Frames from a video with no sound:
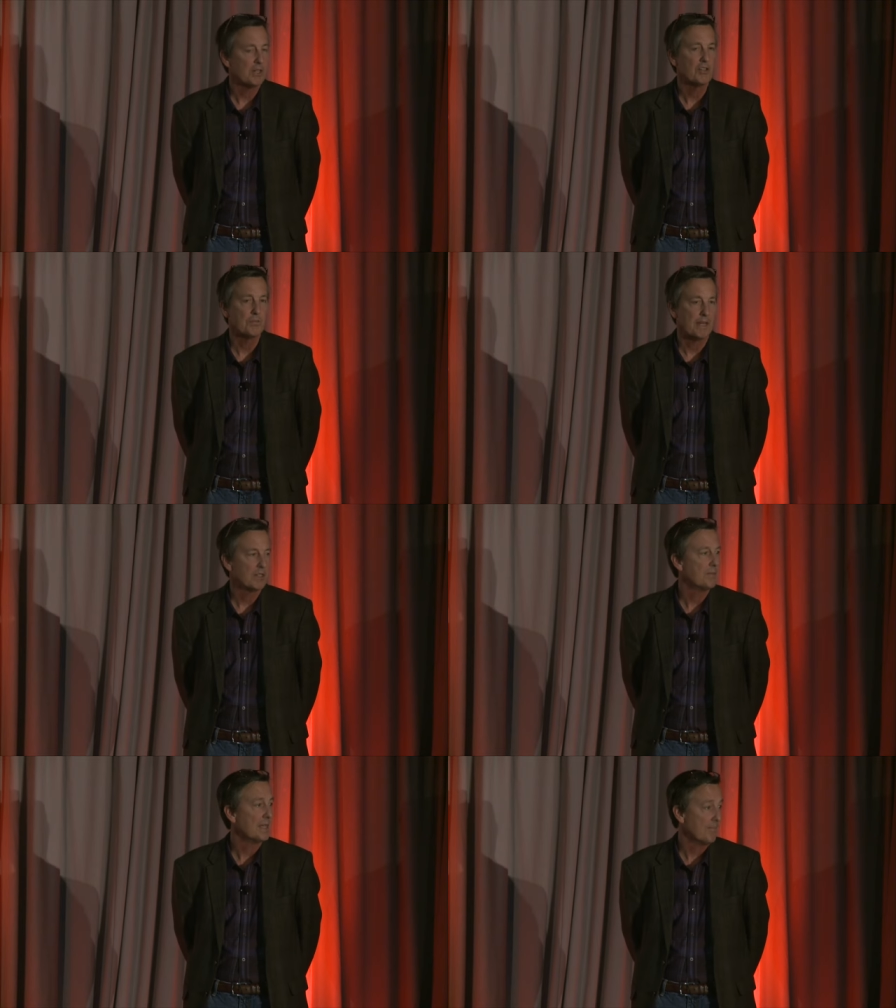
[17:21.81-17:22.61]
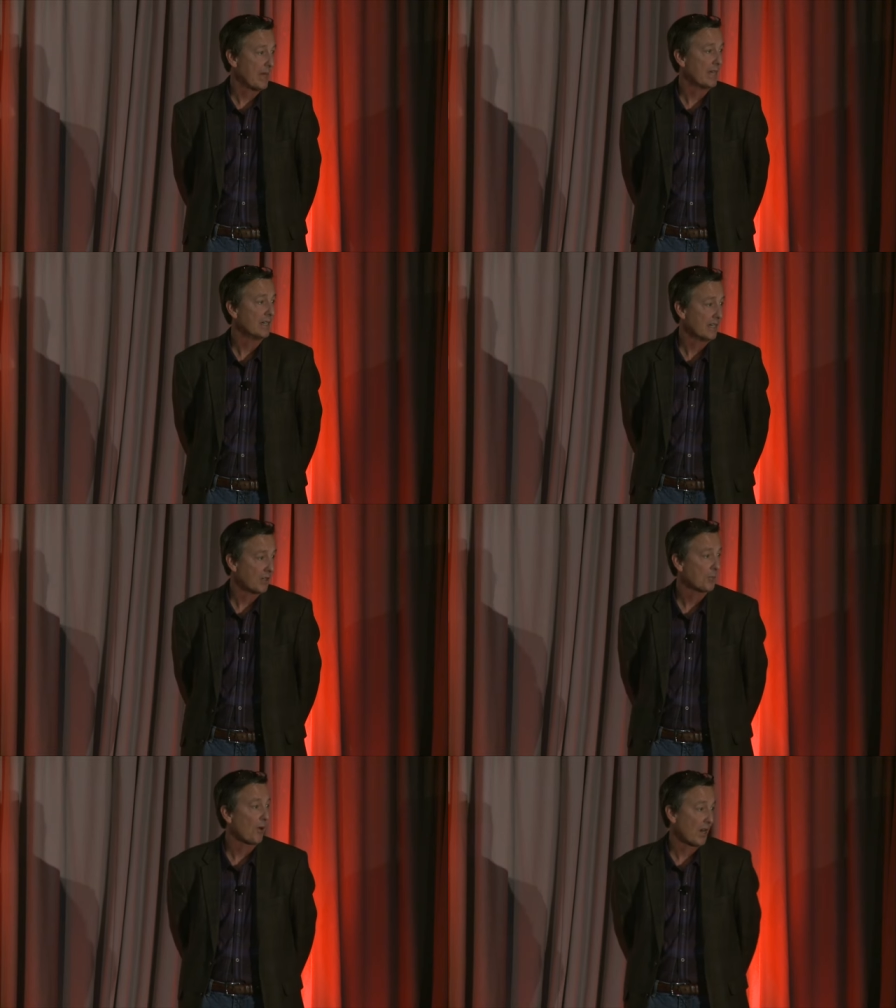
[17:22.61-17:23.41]
But it is meant to be embedded in
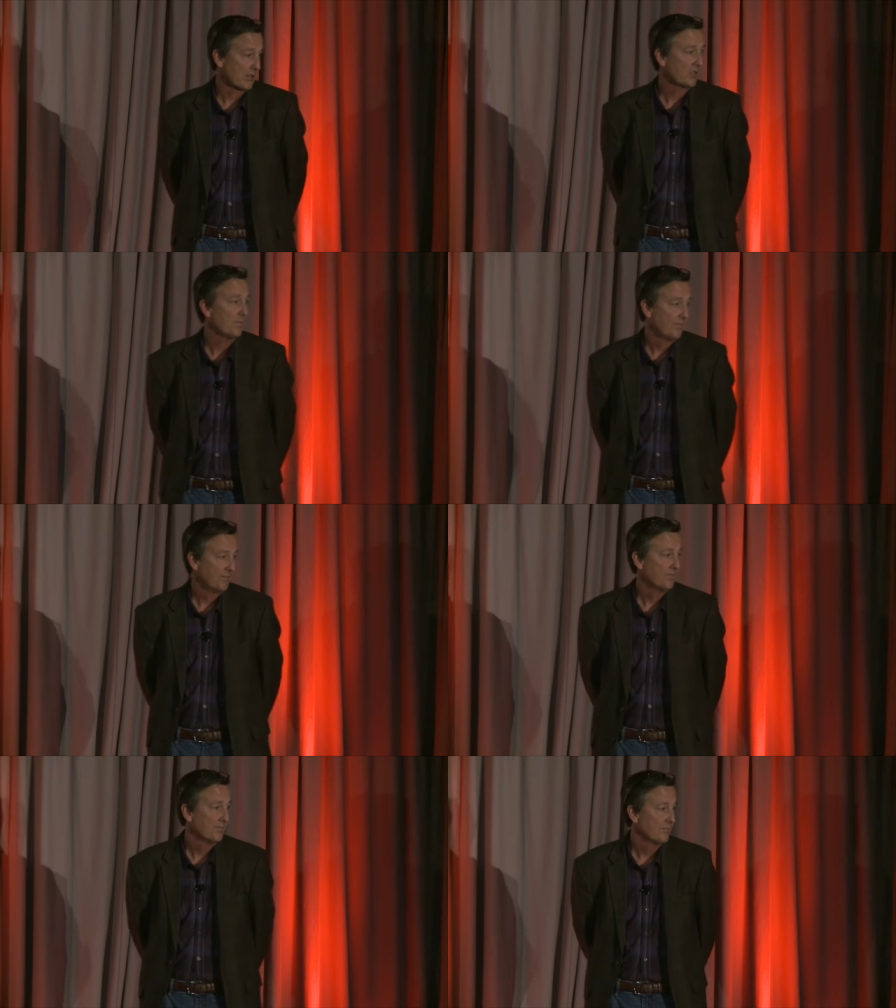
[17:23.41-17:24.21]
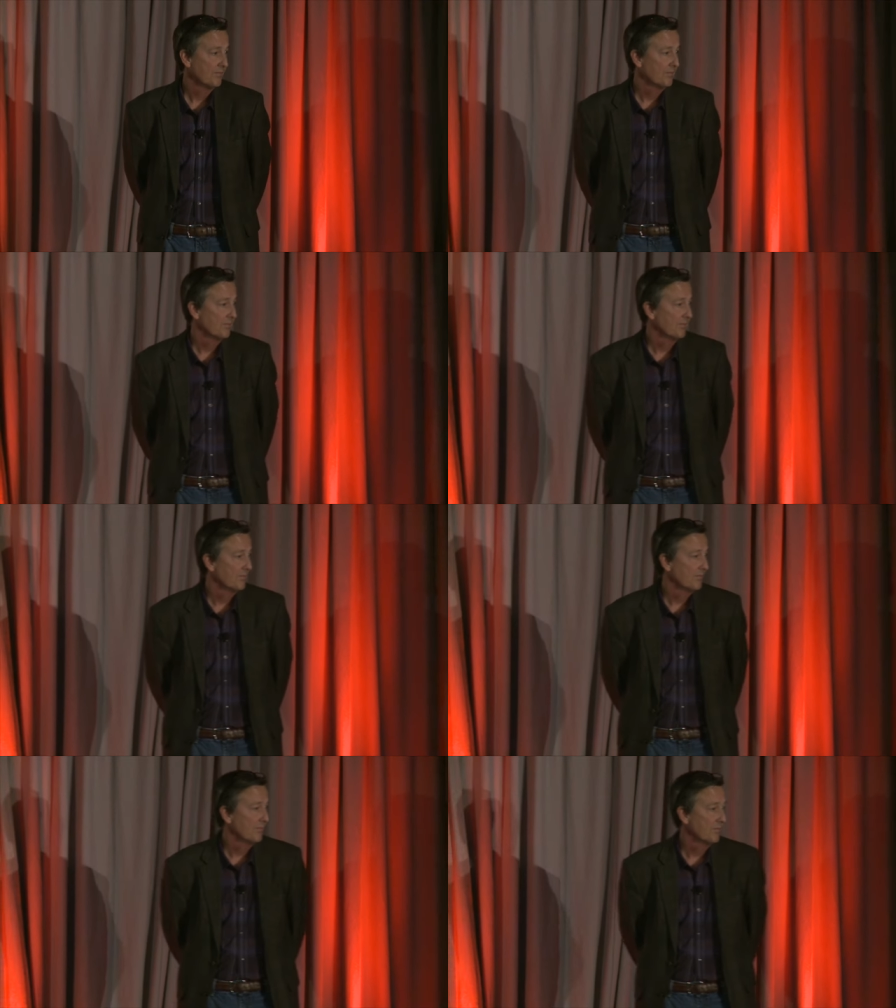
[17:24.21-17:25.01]
other products. Uh,